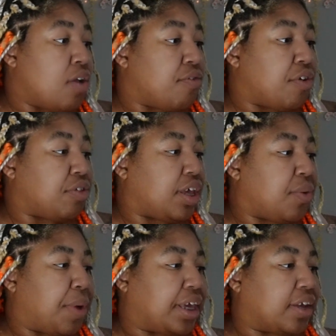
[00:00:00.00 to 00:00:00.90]
Really
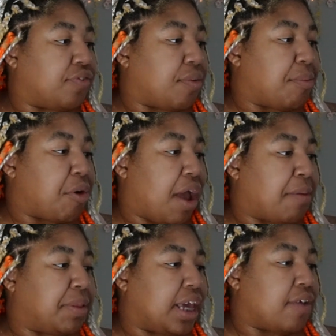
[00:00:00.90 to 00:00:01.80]
awakened from her
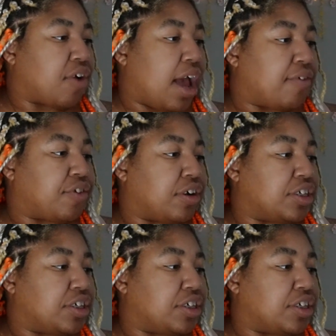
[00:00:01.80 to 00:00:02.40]
happily ever after,